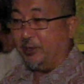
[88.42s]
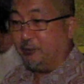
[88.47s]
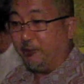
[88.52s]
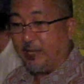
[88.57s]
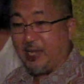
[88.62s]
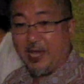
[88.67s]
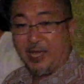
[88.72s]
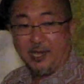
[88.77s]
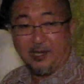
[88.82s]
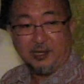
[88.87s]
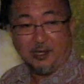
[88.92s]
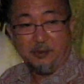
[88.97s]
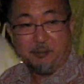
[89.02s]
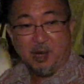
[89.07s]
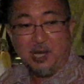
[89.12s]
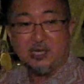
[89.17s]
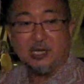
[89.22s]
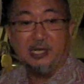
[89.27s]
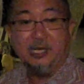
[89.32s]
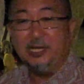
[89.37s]
we had a
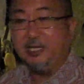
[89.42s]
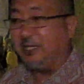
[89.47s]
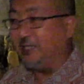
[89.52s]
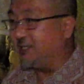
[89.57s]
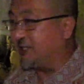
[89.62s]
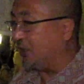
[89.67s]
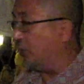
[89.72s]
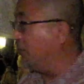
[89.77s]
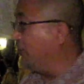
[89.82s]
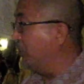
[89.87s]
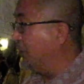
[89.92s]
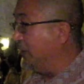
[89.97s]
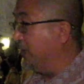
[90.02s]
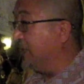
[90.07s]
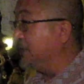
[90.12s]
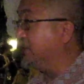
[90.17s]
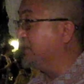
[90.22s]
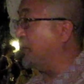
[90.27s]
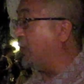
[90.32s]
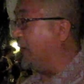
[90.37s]
makahiki ceremony.
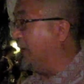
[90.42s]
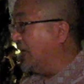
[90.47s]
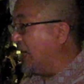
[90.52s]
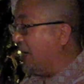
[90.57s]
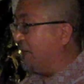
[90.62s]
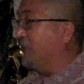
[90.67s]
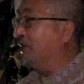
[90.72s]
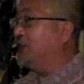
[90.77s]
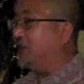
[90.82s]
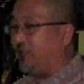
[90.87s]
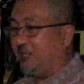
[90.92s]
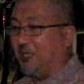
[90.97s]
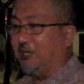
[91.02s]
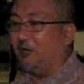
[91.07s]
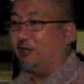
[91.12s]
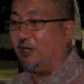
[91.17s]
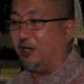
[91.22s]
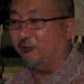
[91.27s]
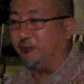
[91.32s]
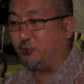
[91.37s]
This is our 11th year
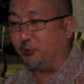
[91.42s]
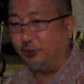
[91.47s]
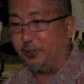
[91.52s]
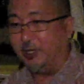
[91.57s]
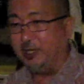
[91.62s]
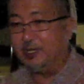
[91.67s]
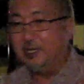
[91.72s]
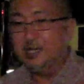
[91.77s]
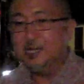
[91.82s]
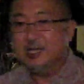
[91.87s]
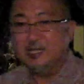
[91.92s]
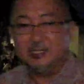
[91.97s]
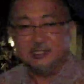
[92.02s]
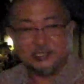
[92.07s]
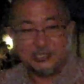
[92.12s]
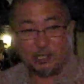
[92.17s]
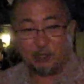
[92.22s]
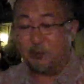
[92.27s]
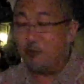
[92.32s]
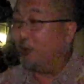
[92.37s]
of doing
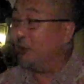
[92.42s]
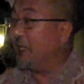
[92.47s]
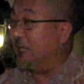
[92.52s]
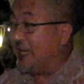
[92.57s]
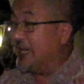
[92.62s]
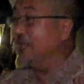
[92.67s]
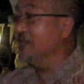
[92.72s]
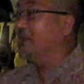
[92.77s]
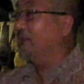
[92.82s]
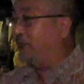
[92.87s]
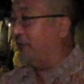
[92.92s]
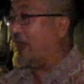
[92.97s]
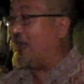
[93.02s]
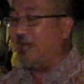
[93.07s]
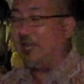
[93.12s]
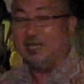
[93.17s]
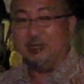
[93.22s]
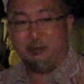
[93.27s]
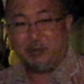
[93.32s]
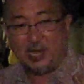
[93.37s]
ceremony in the
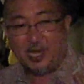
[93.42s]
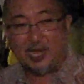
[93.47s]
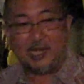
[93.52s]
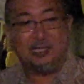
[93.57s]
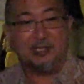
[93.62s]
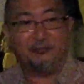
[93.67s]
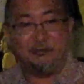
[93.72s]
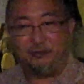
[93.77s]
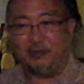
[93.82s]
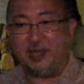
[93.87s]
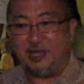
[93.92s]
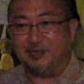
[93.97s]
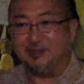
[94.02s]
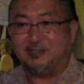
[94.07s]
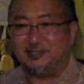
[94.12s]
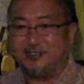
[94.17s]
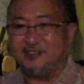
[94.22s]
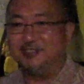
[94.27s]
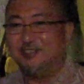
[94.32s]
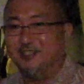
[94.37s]
valley, behind the
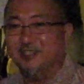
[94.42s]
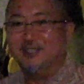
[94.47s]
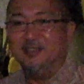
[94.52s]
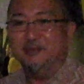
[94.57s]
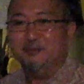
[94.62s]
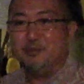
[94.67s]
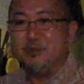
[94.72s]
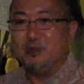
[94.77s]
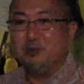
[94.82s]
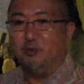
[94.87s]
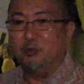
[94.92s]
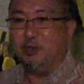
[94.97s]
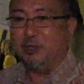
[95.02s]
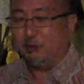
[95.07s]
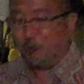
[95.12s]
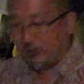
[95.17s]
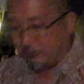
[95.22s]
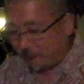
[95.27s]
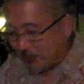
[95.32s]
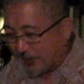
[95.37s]
fence.
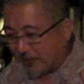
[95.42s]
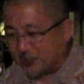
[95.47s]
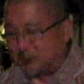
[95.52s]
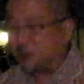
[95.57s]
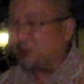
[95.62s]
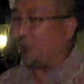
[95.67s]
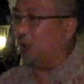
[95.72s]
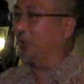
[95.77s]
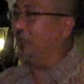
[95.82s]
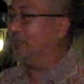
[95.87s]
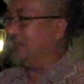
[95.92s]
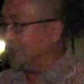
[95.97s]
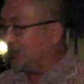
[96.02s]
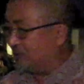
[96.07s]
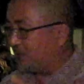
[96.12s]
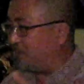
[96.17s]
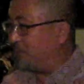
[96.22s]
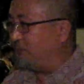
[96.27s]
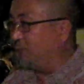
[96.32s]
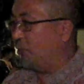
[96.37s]
We've been asserting
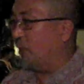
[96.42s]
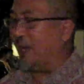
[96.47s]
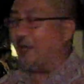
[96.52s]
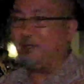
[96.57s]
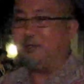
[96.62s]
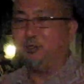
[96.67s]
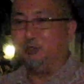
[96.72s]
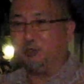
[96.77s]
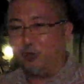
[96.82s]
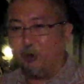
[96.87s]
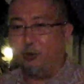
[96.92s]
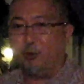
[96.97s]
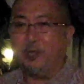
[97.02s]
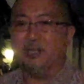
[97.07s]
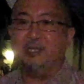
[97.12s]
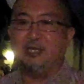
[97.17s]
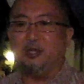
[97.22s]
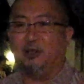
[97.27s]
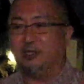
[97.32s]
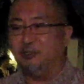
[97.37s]
this right to go in
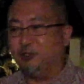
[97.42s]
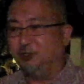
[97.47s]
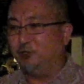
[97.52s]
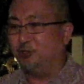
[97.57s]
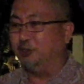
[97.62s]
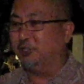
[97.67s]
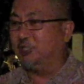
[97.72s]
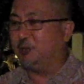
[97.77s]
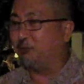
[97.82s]
there and to do these